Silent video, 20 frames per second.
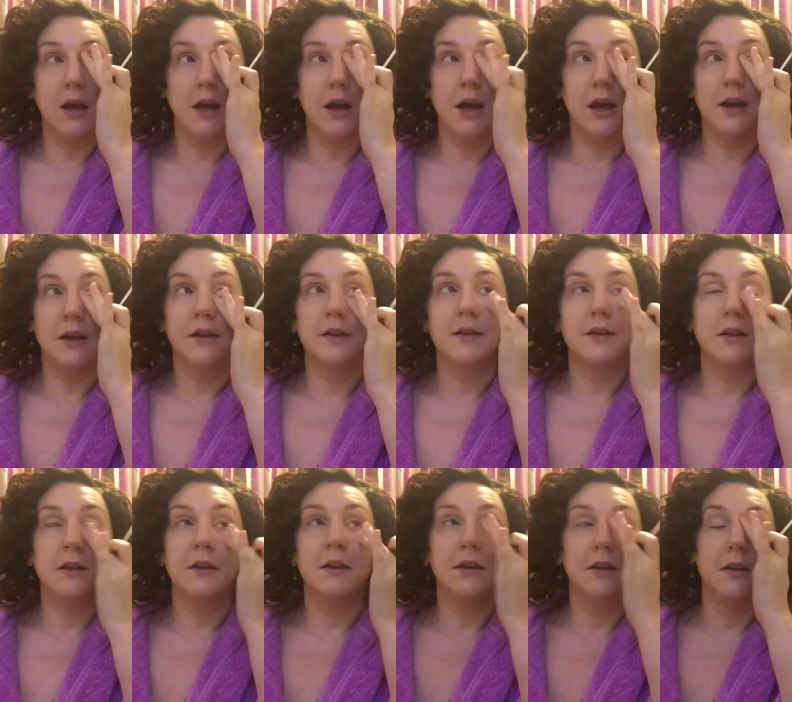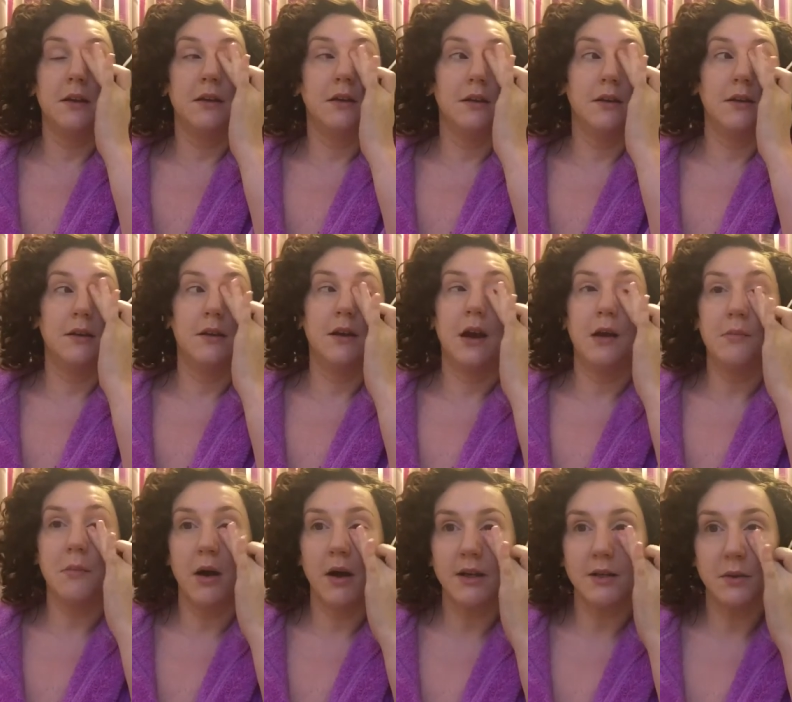And
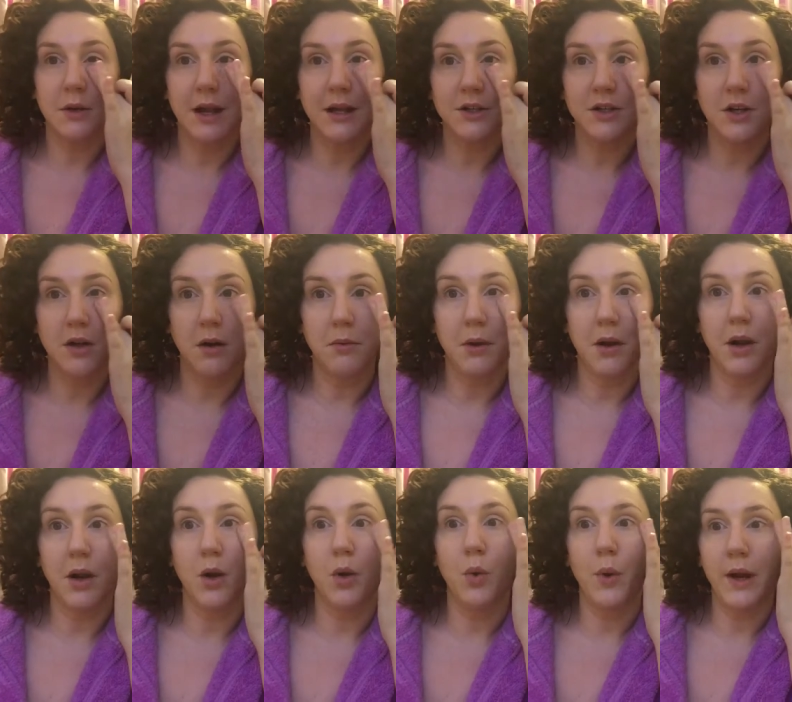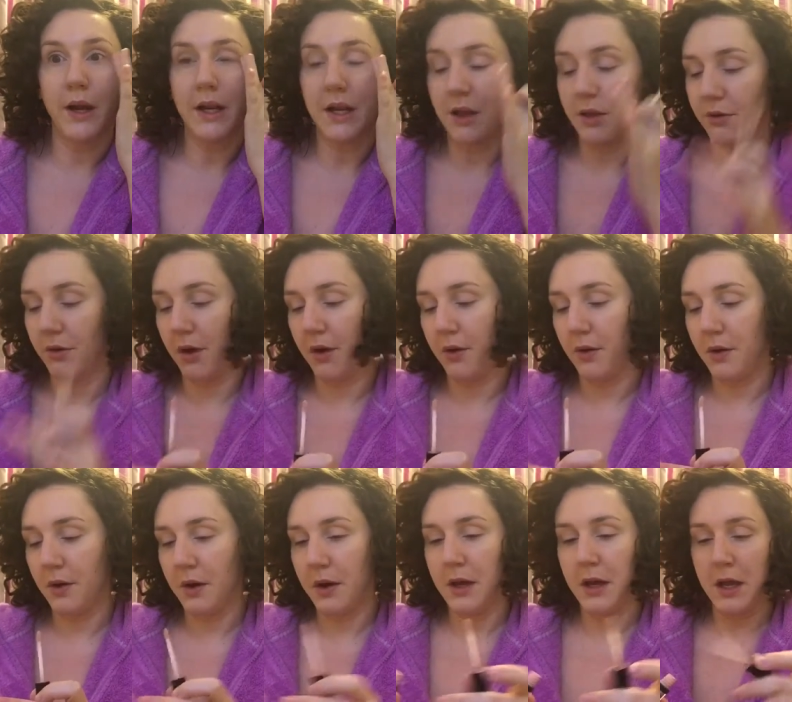I might as well actually, I'm going to quickly throw
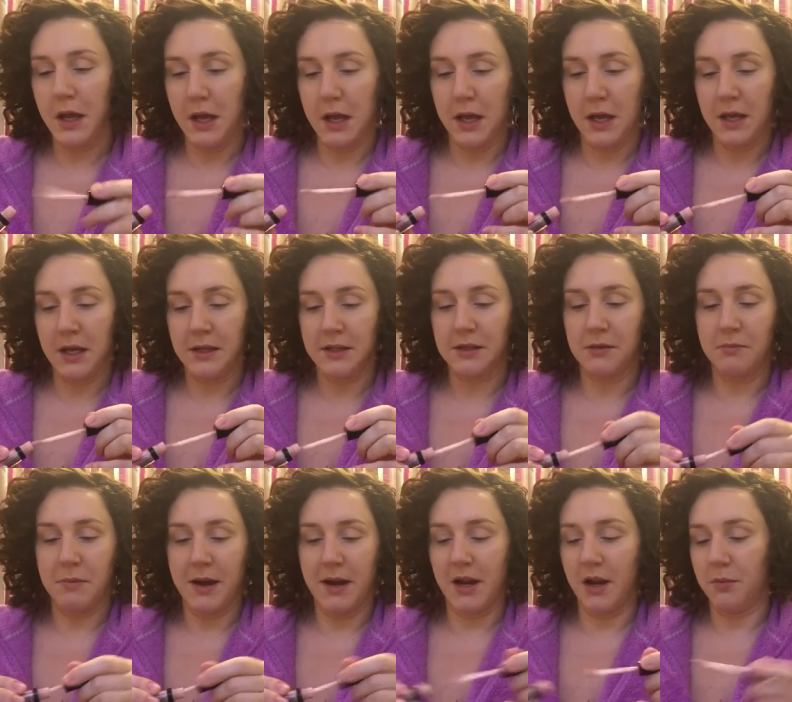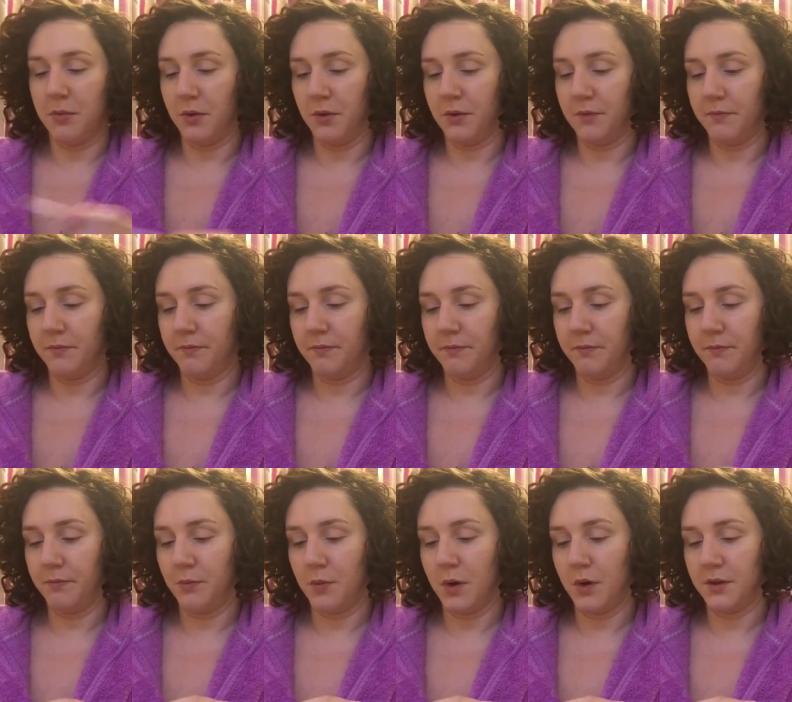some makeup on
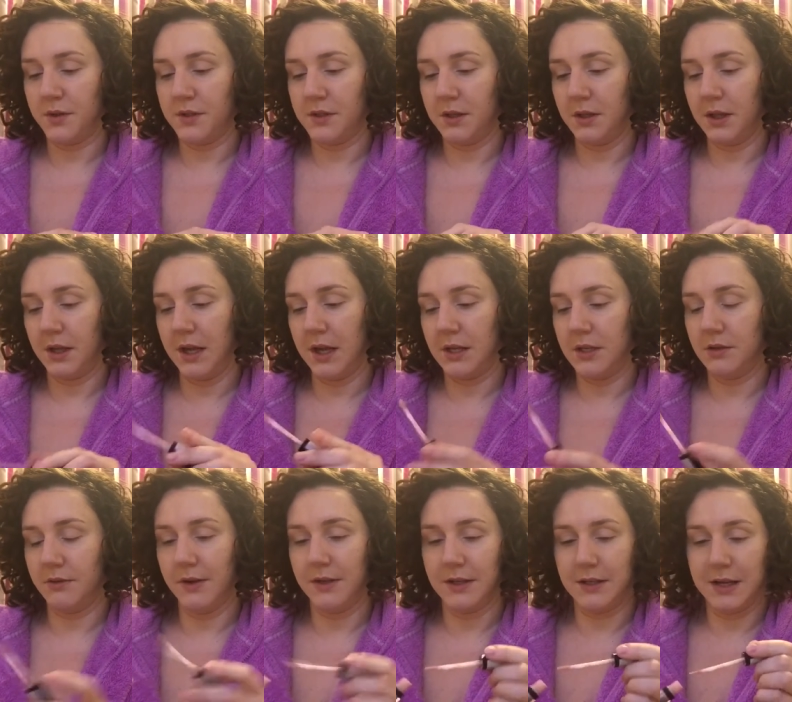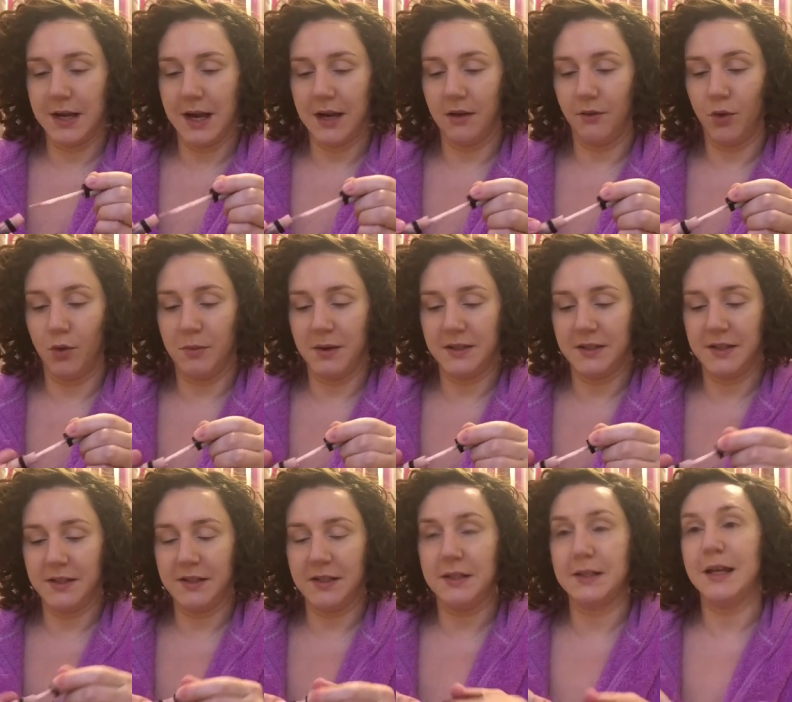whilst the kids are entertained. I've got my
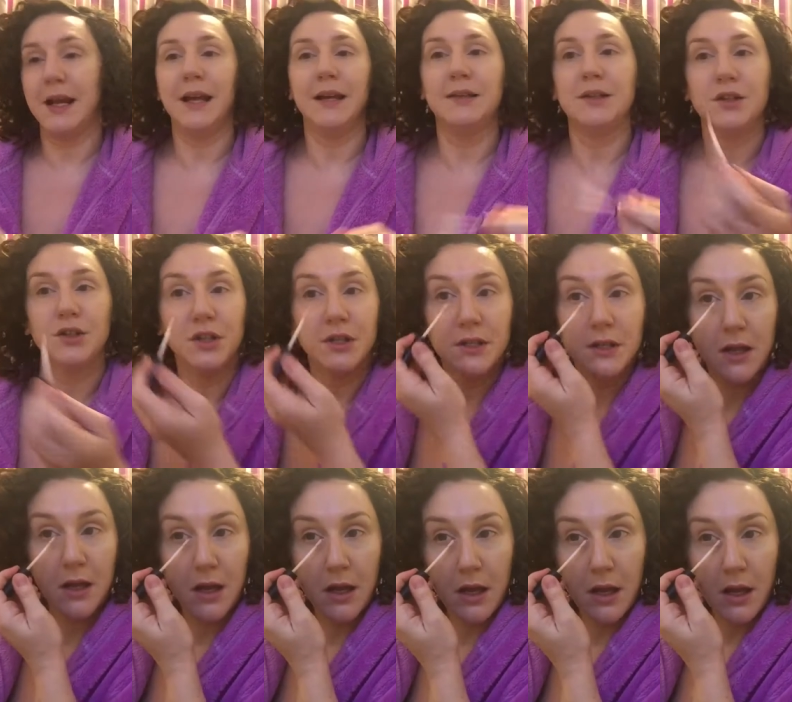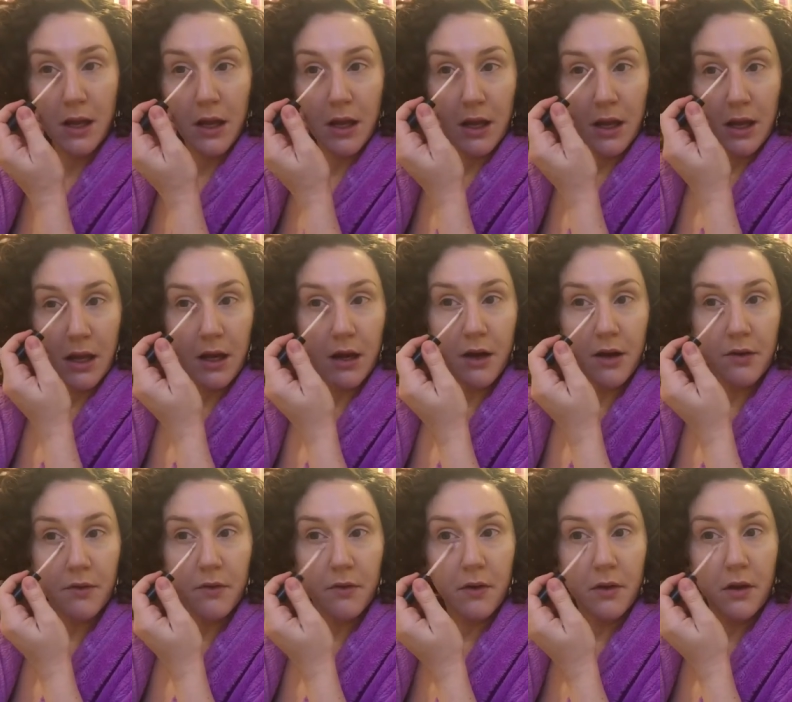sister staying, so she's kind
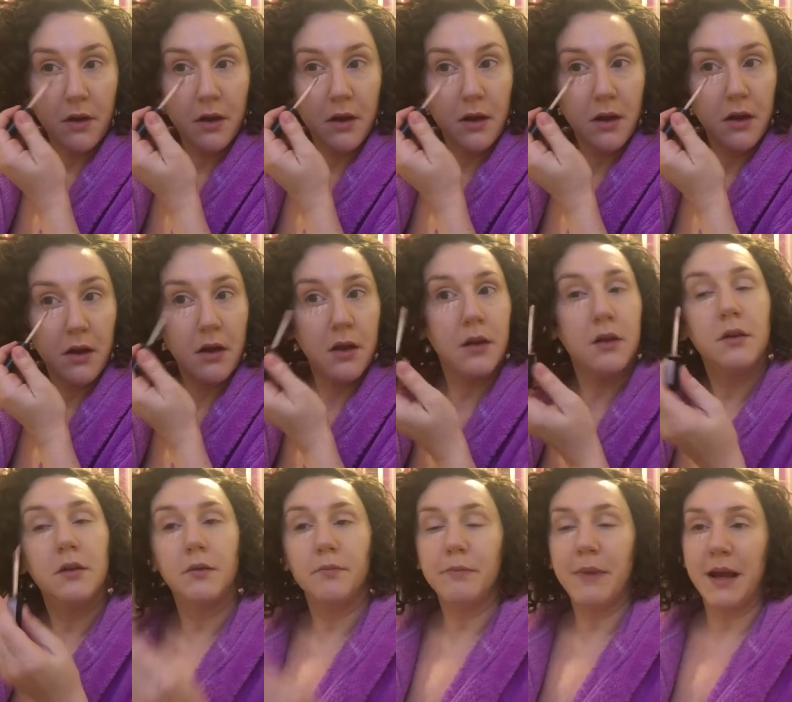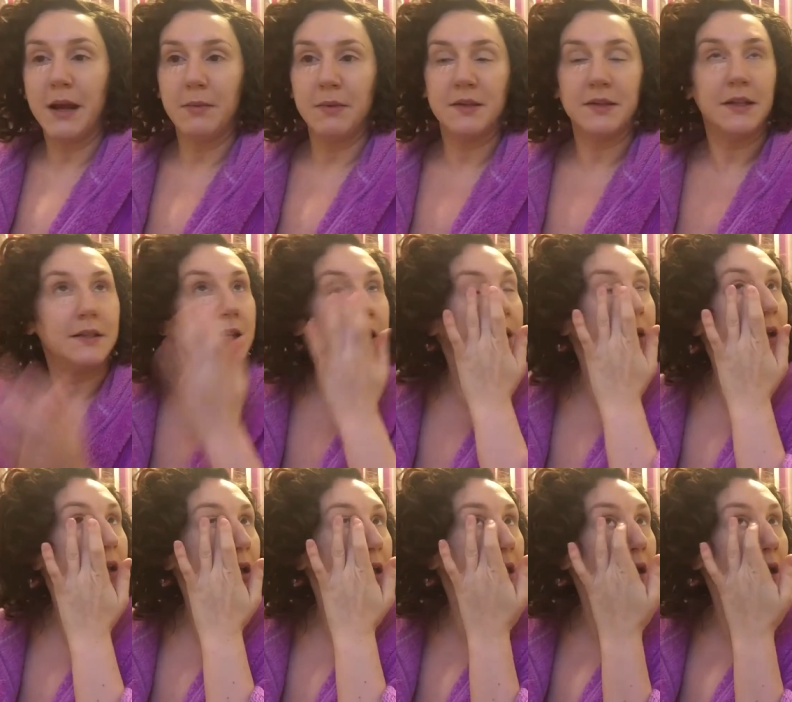of babysitting